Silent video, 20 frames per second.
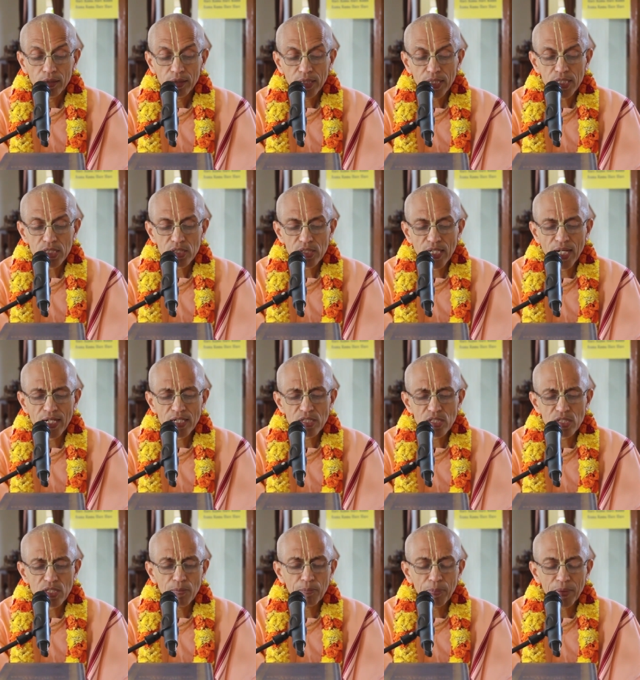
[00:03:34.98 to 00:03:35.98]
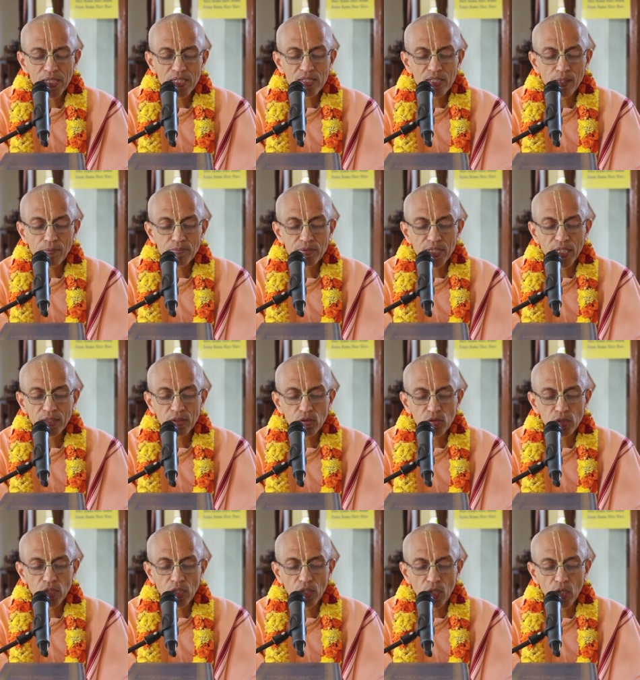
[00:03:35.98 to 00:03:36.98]
He is not simply subject
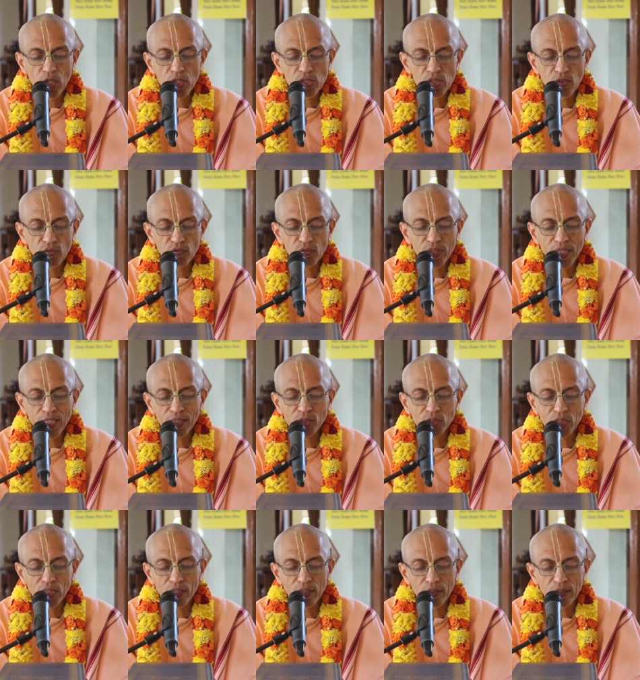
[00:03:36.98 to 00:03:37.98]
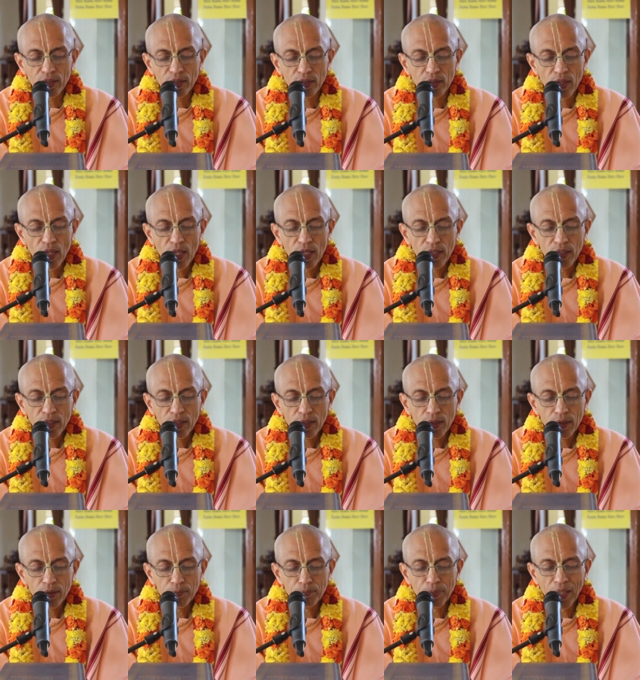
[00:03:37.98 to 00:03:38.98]
to the laws of nature
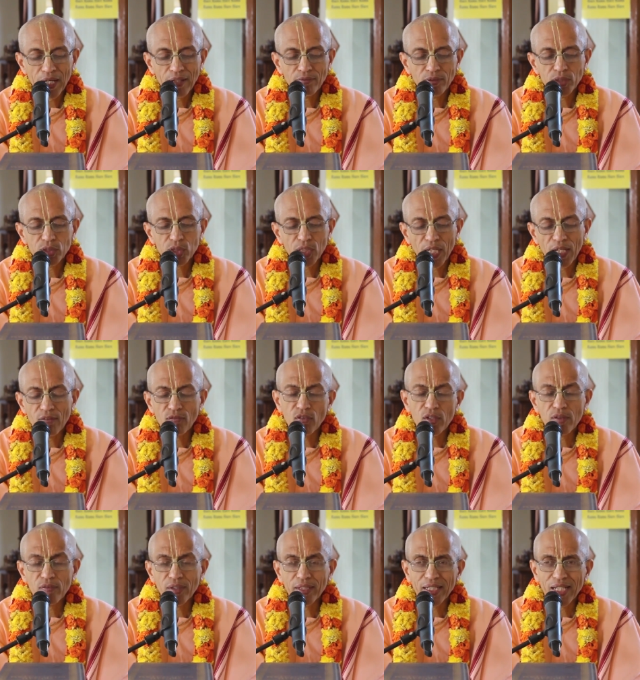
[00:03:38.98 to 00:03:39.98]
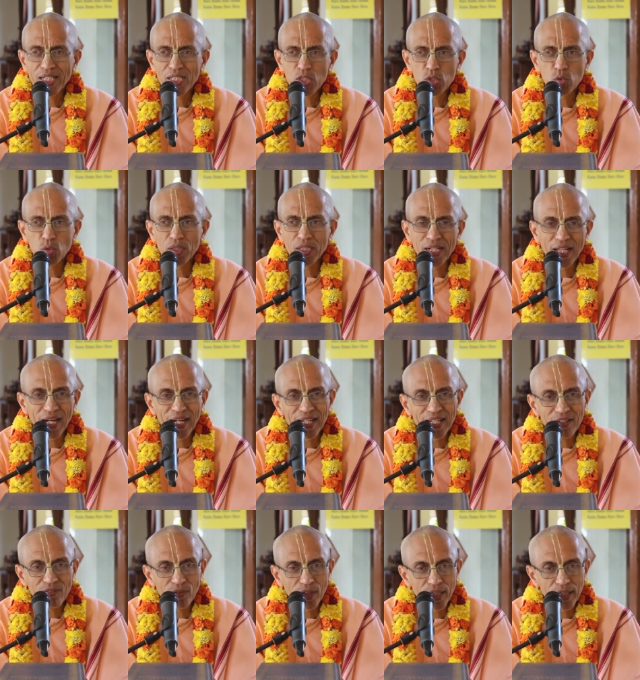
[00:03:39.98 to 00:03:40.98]
by which everyone has to
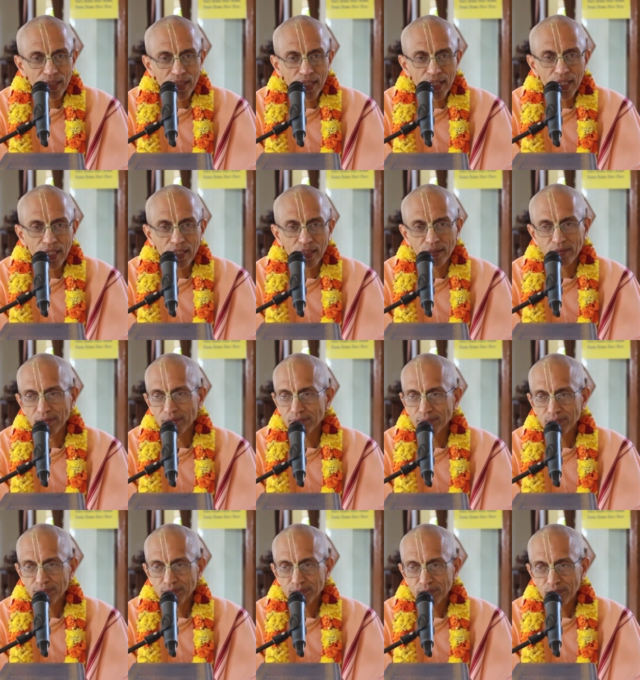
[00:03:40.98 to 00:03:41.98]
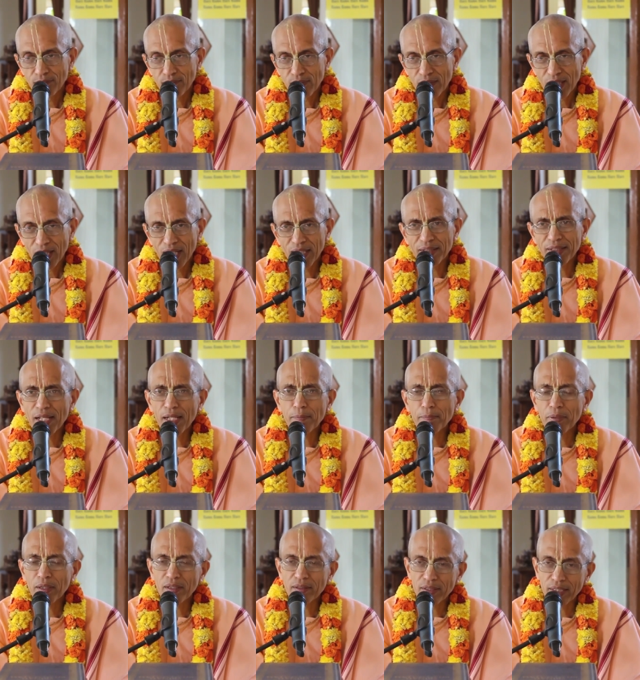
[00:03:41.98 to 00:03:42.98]
die one day and
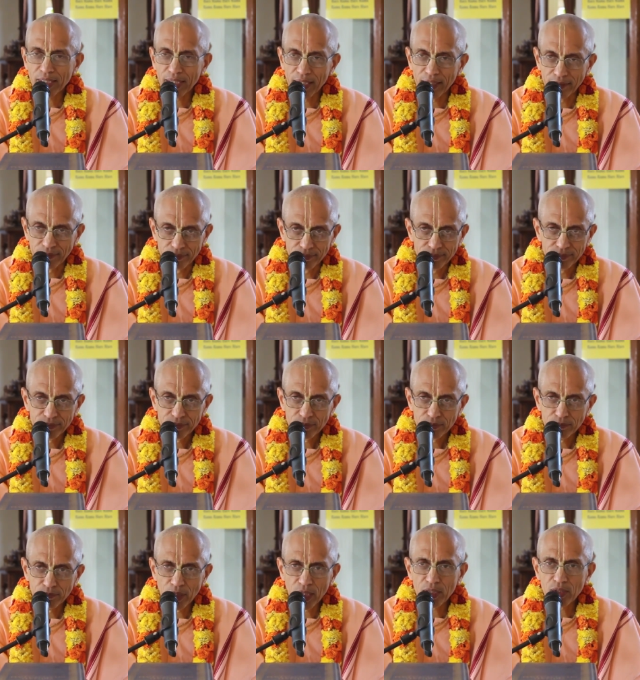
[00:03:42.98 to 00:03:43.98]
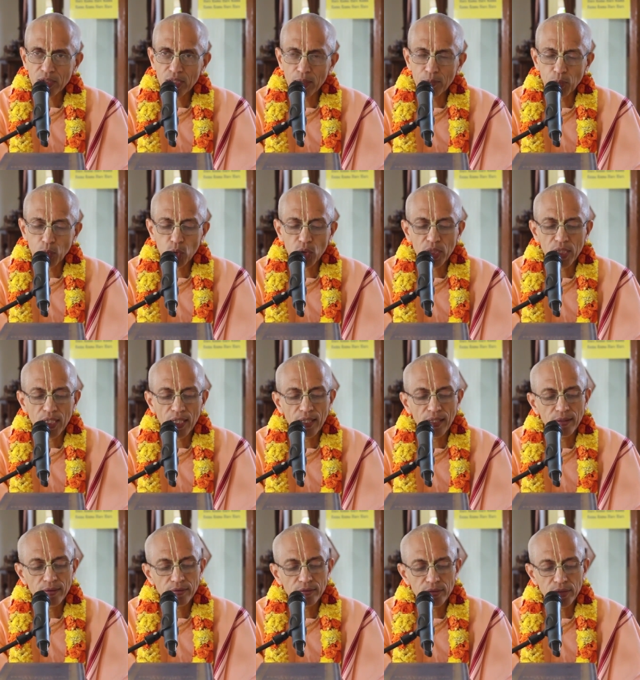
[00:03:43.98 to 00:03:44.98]
take birth again. Martya
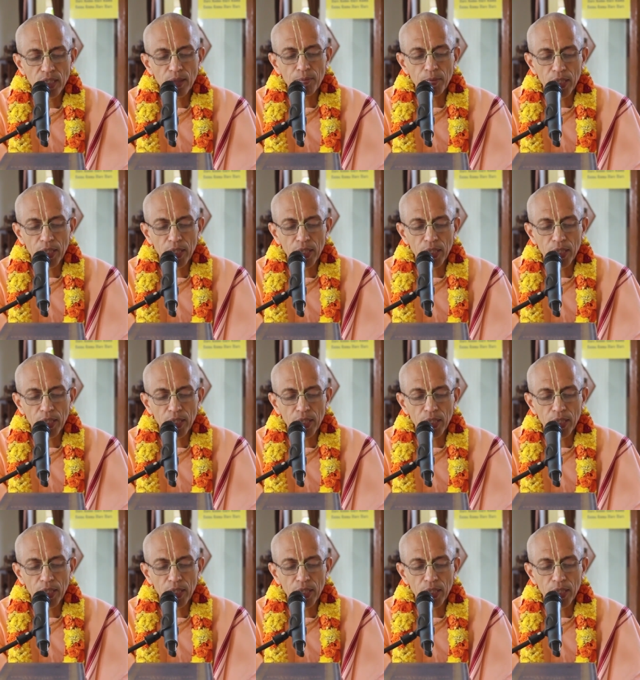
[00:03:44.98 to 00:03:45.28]
buddhya, na